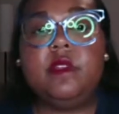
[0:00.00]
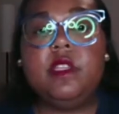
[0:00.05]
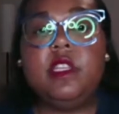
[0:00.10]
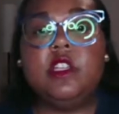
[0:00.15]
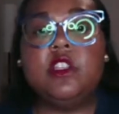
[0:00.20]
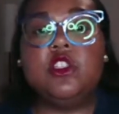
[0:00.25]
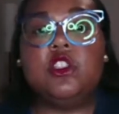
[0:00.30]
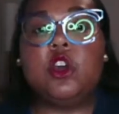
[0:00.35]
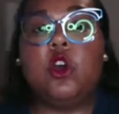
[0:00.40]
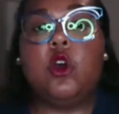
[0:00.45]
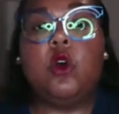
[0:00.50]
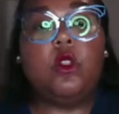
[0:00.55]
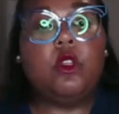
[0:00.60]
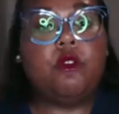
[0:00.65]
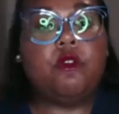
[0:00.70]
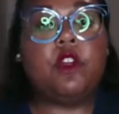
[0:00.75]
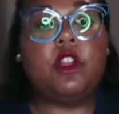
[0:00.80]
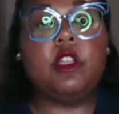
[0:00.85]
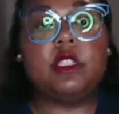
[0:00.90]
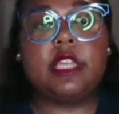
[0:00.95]
So the
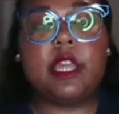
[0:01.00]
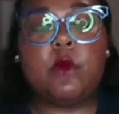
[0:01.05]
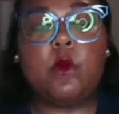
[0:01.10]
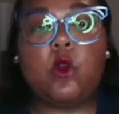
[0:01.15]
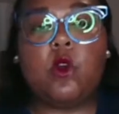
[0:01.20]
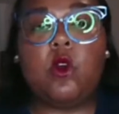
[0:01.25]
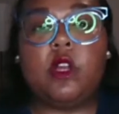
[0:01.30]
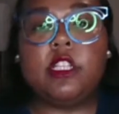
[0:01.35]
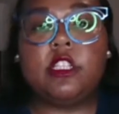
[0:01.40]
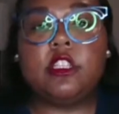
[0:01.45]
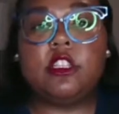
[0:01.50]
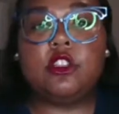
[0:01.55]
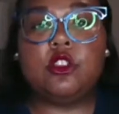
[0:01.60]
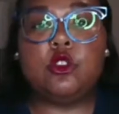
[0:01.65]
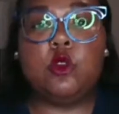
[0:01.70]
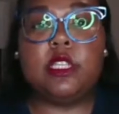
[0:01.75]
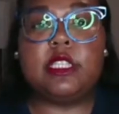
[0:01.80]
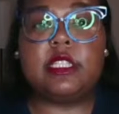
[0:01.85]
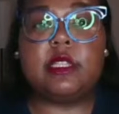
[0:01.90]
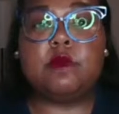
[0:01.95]
first thing we're going to
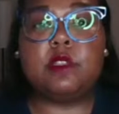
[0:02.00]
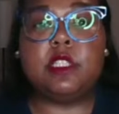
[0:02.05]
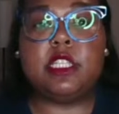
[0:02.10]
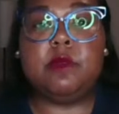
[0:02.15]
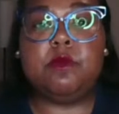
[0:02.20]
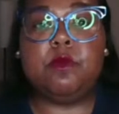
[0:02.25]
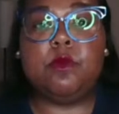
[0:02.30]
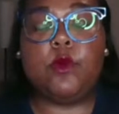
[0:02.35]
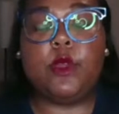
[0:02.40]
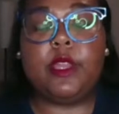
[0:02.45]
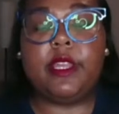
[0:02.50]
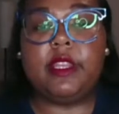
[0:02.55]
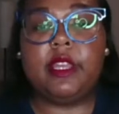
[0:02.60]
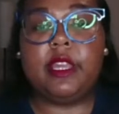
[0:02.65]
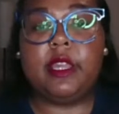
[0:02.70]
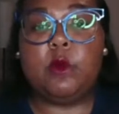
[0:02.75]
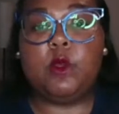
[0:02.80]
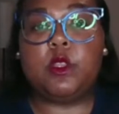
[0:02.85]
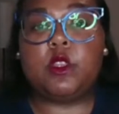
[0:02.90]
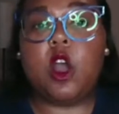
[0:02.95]
do is some deep
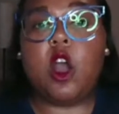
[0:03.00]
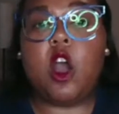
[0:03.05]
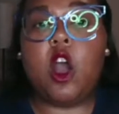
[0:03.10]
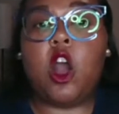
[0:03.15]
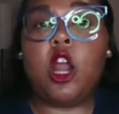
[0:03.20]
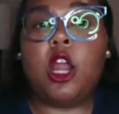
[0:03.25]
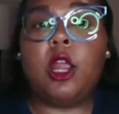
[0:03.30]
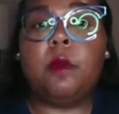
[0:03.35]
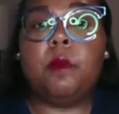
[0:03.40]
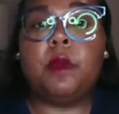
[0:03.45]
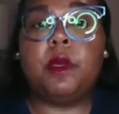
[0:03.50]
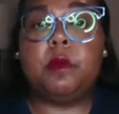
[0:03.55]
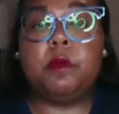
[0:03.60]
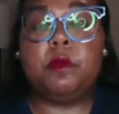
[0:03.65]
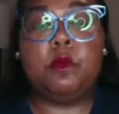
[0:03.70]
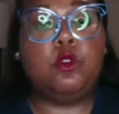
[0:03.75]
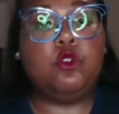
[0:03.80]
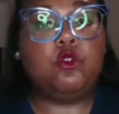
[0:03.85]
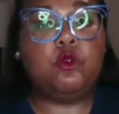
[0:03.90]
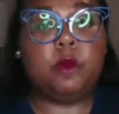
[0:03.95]
breathing with arm
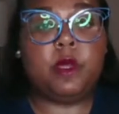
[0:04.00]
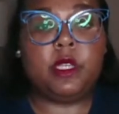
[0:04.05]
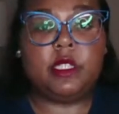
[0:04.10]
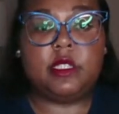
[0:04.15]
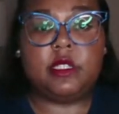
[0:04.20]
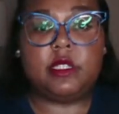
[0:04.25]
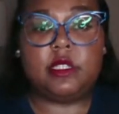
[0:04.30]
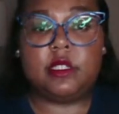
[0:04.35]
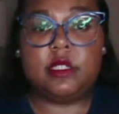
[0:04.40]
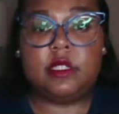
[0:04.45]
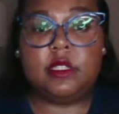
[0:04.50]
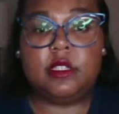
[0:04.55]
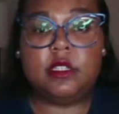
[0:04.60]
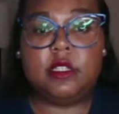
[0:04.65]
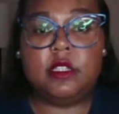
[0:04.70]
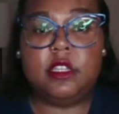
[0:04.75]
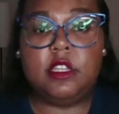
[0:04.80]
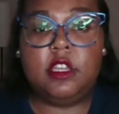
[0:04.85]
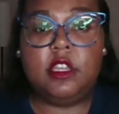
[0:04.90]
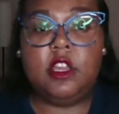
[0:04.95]
movement.
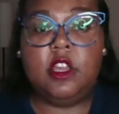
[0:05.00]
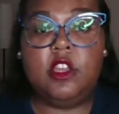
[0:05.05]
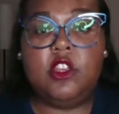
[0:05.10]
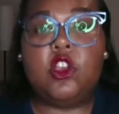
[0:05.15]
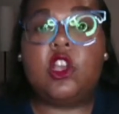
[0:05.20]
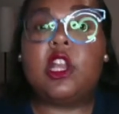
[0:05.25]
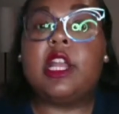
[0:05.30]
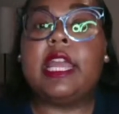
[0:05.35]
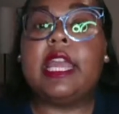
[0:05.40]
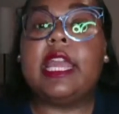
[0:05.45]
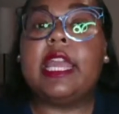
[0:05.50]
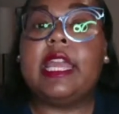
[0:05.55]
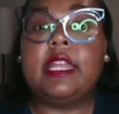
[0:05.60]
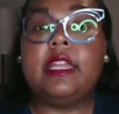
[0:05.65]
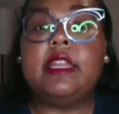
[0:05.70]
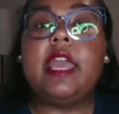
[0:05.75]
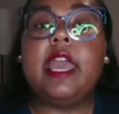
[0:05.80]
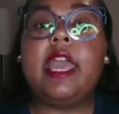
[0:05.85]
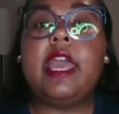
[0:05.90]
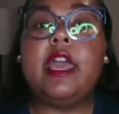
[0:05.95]
You're going to
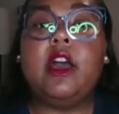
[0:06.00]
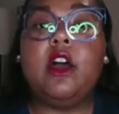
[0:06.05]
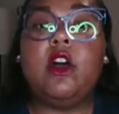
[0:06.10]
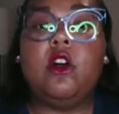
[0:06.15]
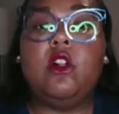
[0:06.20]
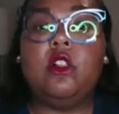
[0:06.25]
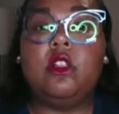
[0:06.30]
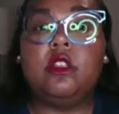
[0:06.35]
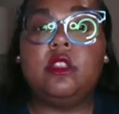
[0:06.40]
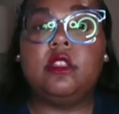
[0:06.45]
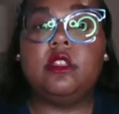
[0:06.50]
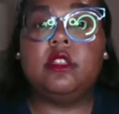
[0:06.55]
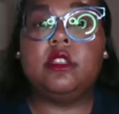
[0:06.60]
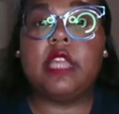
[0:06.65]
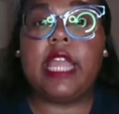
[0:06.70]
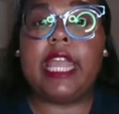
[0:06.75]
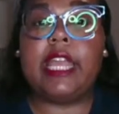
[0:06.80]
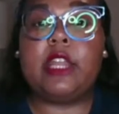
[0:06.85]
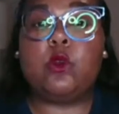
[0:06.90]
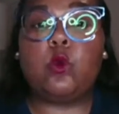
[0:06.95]
inhale
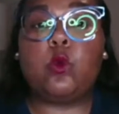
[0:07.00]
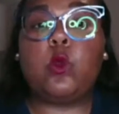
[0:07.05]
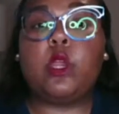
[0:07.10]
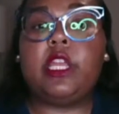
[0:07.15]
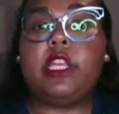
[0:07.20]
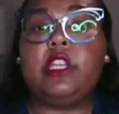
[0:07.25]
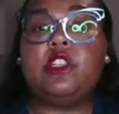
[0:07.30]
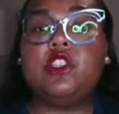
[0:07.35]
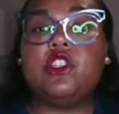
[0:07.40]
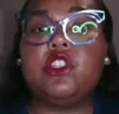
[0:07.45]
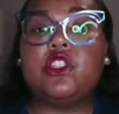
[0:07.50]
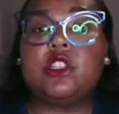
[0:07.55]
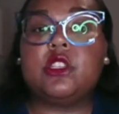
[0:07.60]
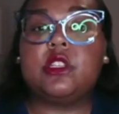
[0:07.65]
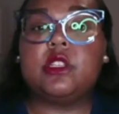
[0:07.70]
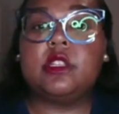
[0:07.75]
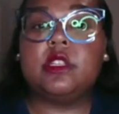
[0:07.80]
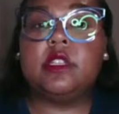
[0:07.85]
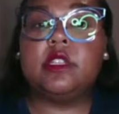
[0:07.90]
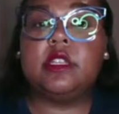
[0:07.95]
and reach.
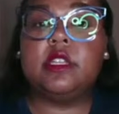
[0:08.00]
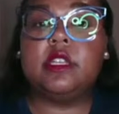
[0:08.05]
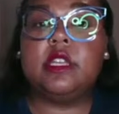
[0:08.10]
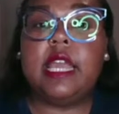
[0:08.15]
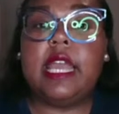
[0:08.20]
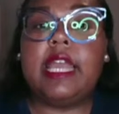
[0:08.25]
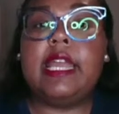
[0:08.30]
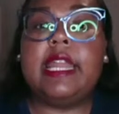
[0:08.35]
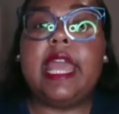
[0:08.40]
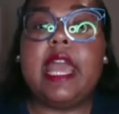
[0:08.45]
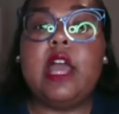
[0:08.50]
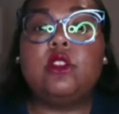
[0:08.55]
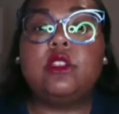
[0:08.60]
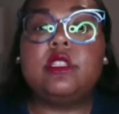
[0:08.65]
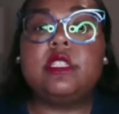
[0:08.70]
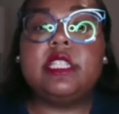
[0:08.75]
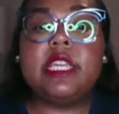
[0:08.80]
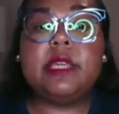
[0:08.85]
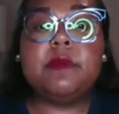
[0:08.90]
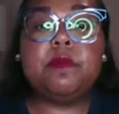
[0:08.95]

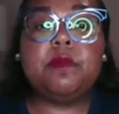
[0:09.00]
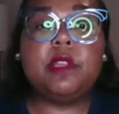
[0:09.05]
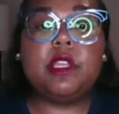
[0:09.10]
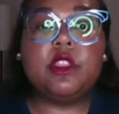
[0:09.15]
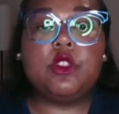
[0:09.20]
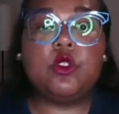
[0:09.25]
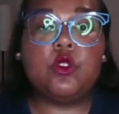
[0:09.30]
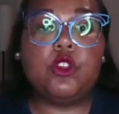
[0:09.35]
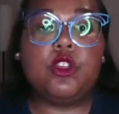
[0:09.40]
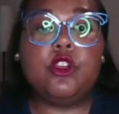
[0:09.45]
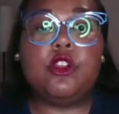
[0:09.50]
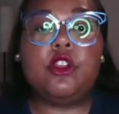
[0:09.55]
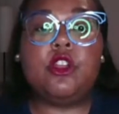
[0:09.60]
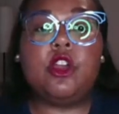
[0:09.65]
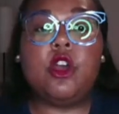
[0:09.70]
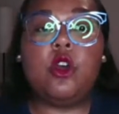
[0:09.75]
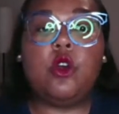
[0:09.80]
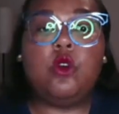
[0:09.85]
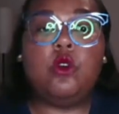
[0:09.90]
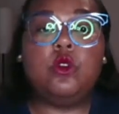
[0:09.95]
Inhale deeply through your
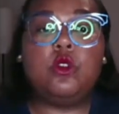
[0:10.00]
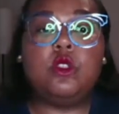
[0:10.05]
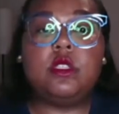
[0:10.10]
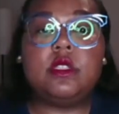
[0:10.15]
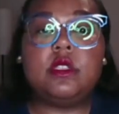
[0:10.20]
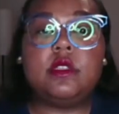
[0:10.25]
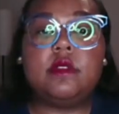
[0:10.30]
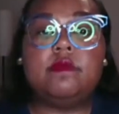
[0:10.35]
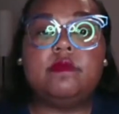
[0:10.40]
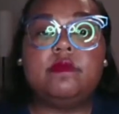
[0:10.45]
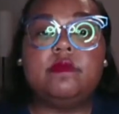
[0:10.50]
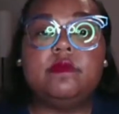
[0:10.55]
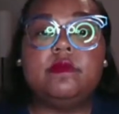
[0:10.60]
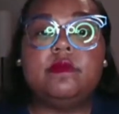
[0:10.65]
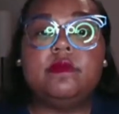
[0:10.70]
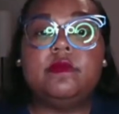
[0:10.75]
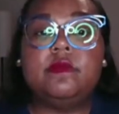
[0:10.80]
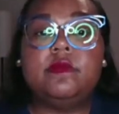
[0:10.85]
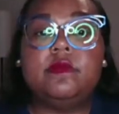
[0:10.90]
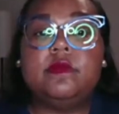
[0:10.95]
nose
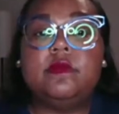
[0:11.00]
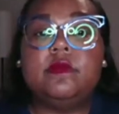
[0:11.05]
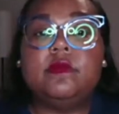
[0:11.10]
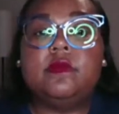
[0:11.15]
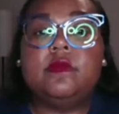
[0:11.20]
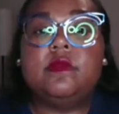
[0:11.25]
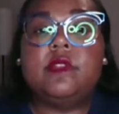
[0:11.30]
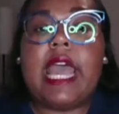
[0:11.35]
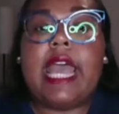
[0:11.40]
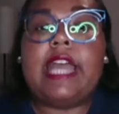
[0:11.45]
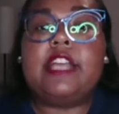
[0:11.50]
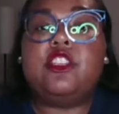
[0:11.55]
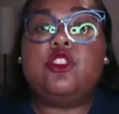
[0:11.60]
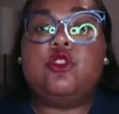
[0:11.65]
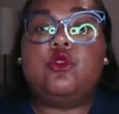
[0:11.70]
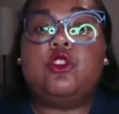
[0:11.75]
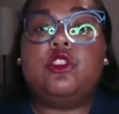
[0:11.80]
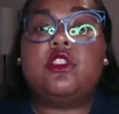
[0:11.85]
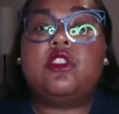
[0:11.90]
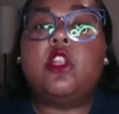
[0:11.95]
as
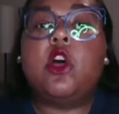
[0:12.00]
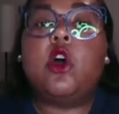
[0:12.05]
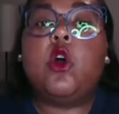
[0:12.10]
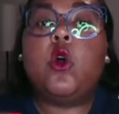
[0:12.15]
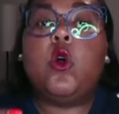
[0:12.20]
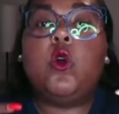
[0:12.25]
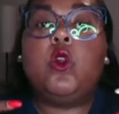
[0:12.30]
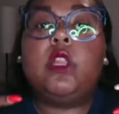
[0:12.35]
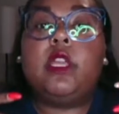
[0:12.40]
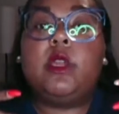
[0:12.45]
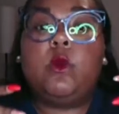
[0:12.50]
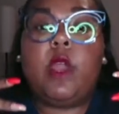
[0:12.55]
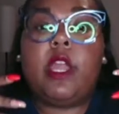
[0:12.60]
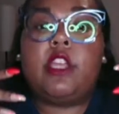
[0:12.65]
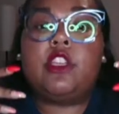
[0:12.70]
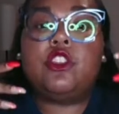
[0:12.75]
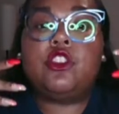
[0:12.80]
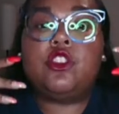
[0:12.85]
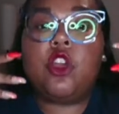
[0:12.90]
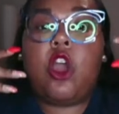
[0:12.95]
you slowly
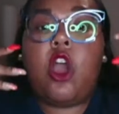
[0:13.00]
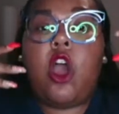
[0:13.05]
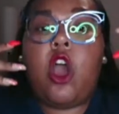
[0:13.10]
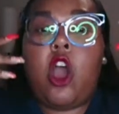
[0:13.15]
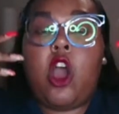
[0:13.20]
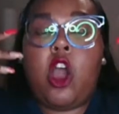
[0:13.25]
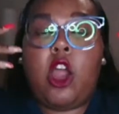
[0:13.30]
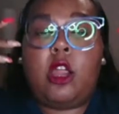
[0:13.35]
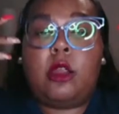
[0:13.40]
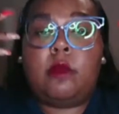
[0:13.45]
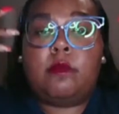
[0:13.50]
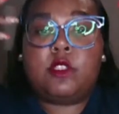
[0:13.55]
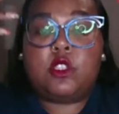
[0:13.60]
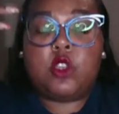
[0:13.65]
raise your arms